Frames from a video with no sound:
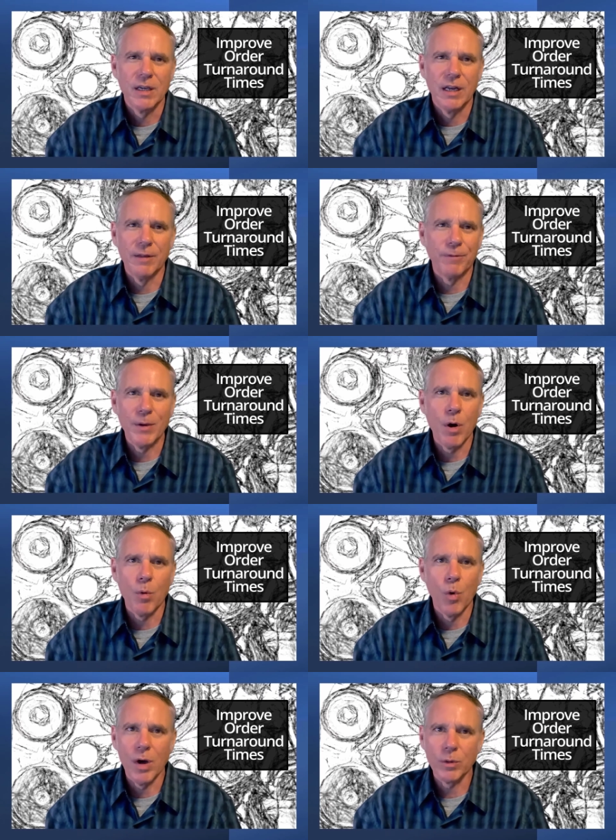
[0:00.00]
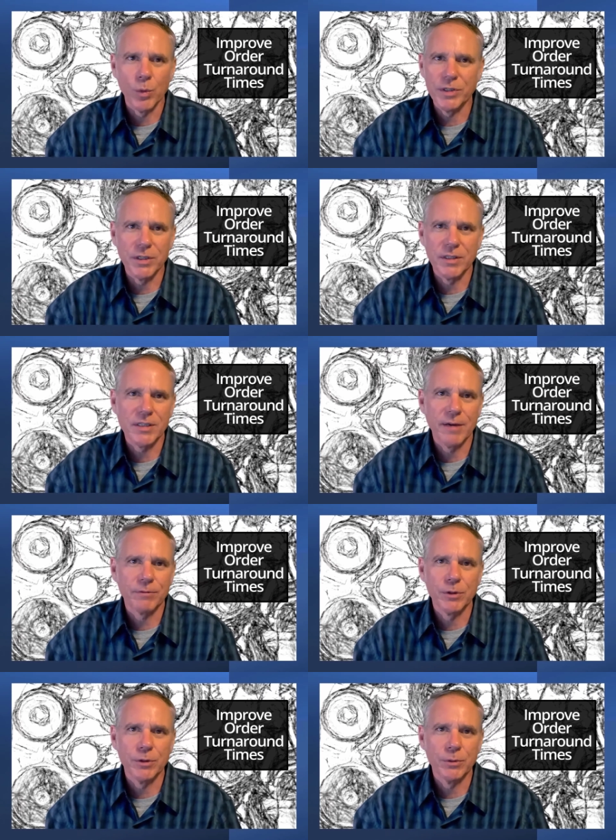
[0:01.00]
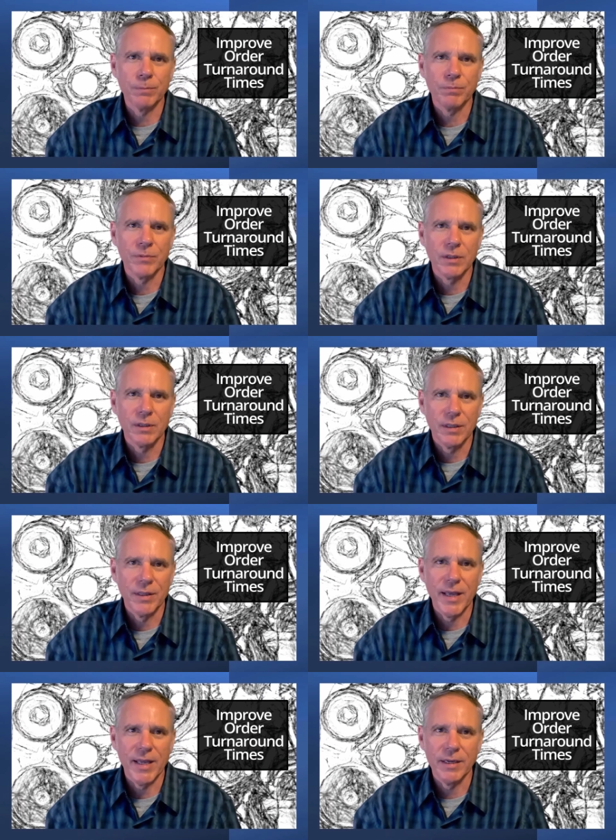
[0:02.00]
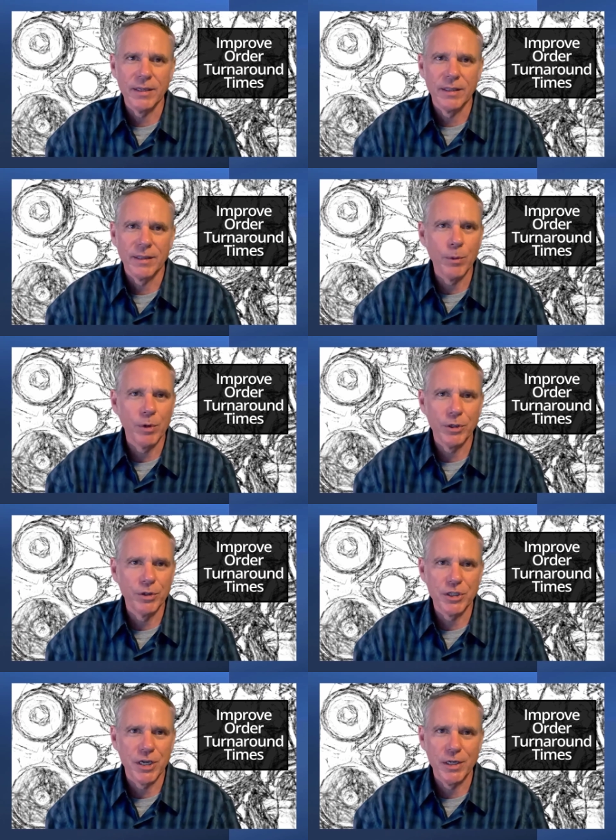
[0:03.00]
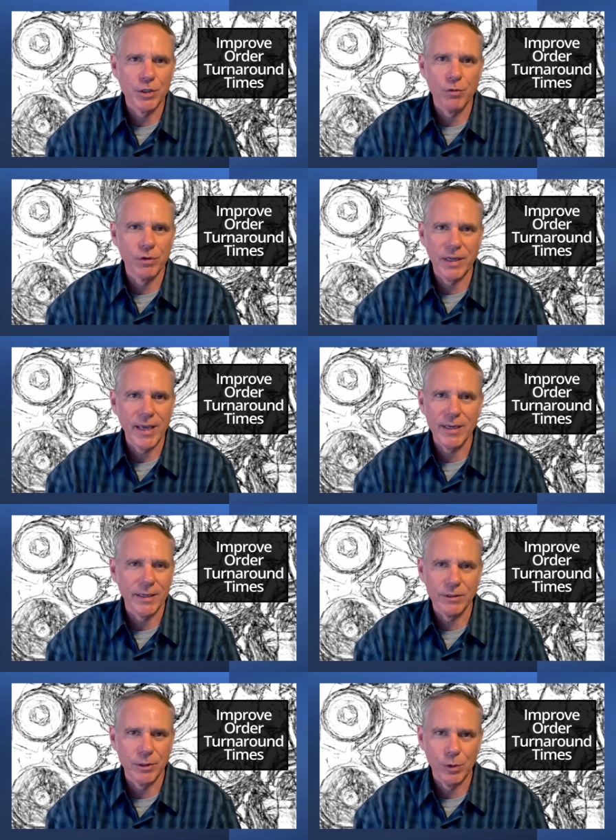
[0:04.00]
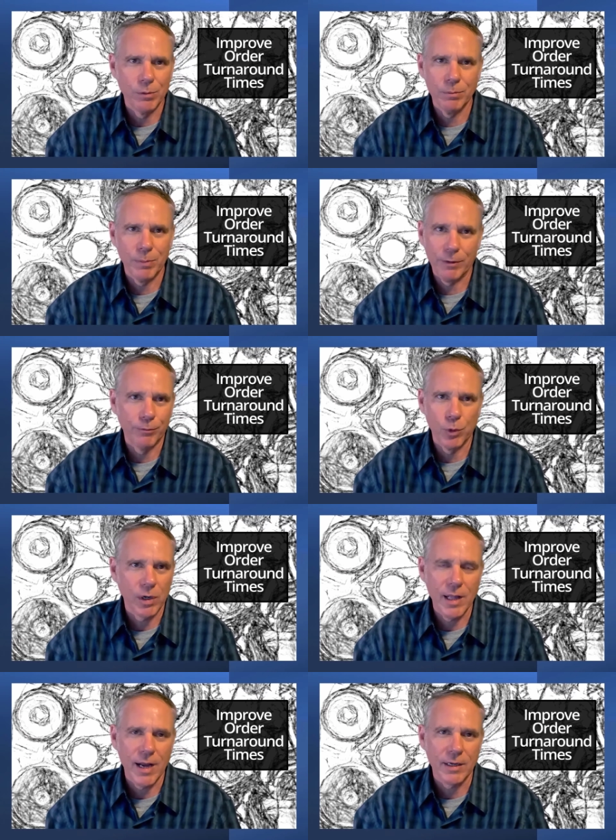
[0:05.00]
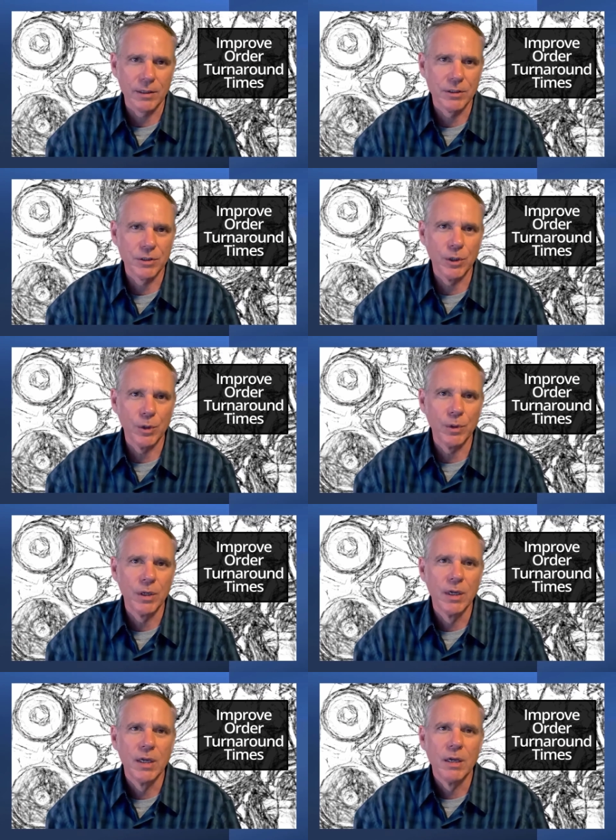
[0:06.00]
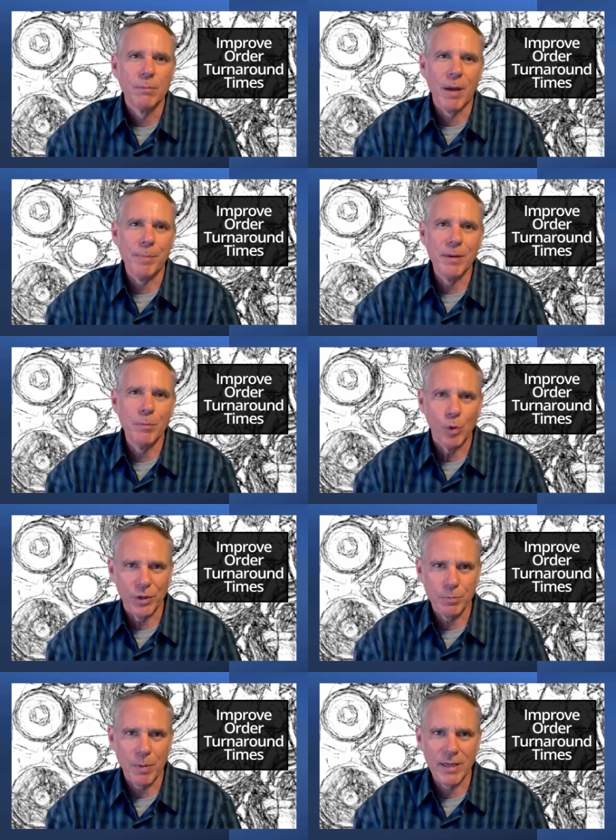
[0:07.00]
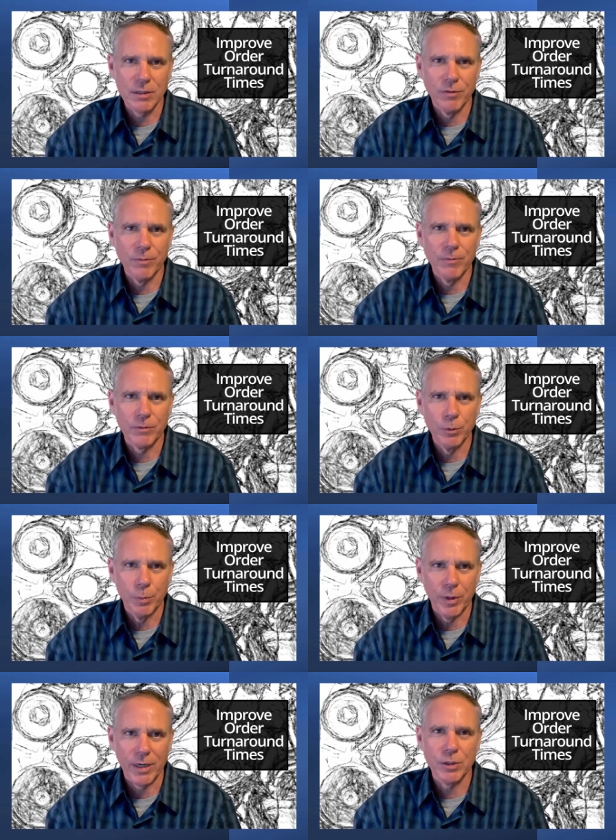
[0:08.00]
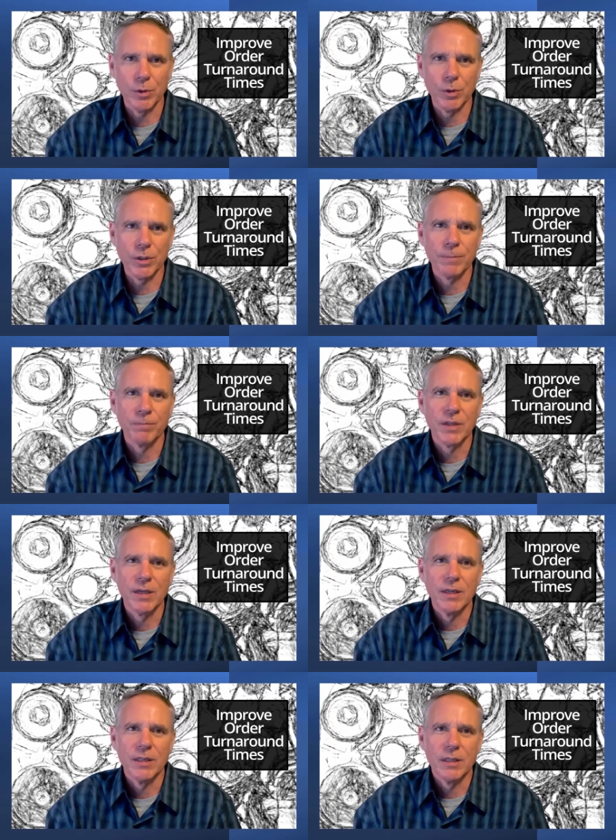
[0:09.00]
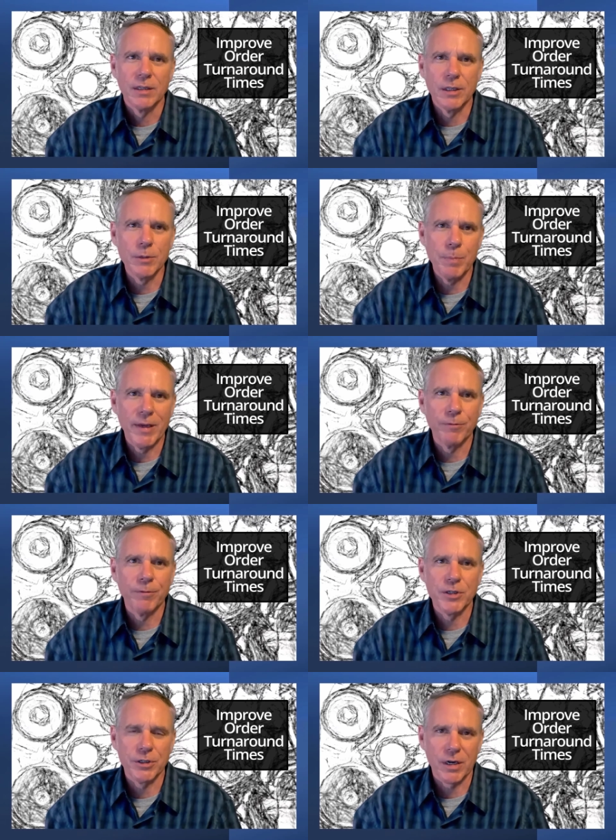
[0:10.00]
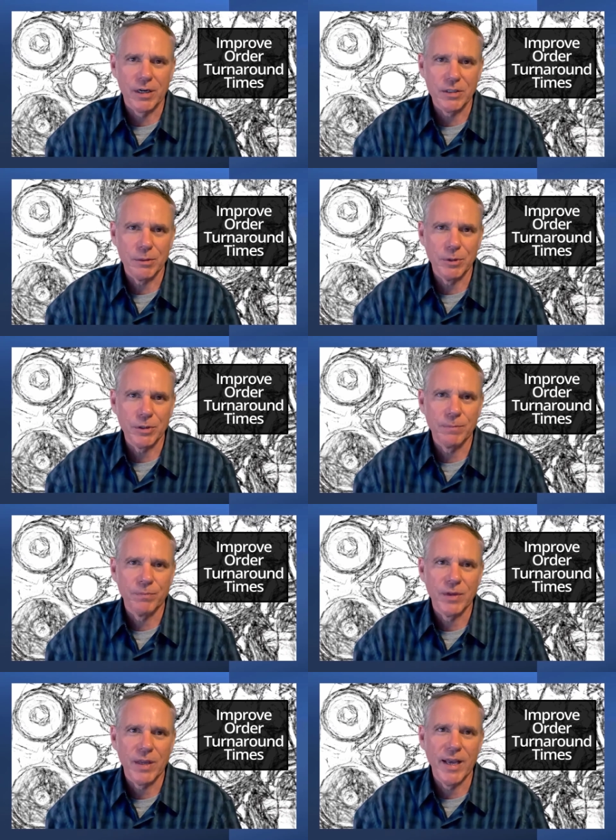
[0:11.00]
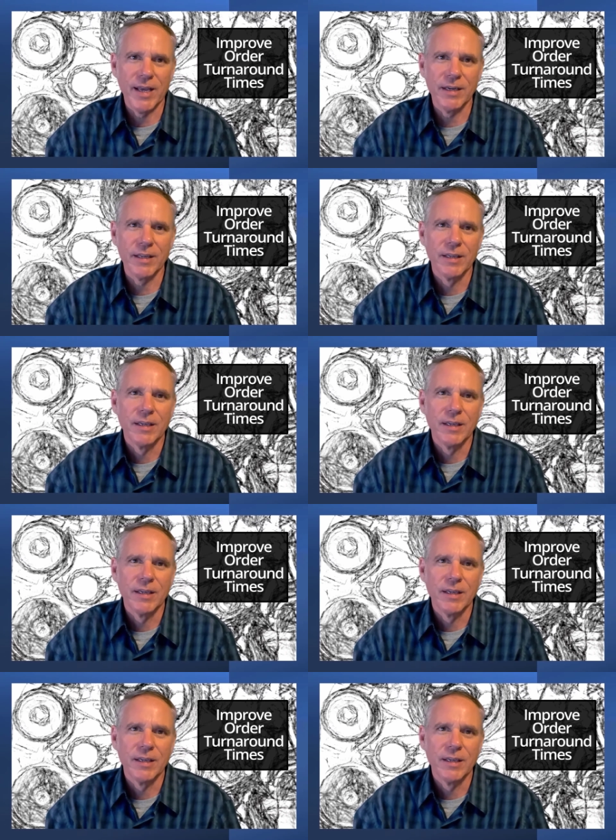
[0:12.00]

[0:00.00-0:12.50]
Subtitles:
And if they want one widget this afternoon, then they want you to change over to get it to them by 4 o'clock. So by being more responsive to production orders, this benefits your customers. And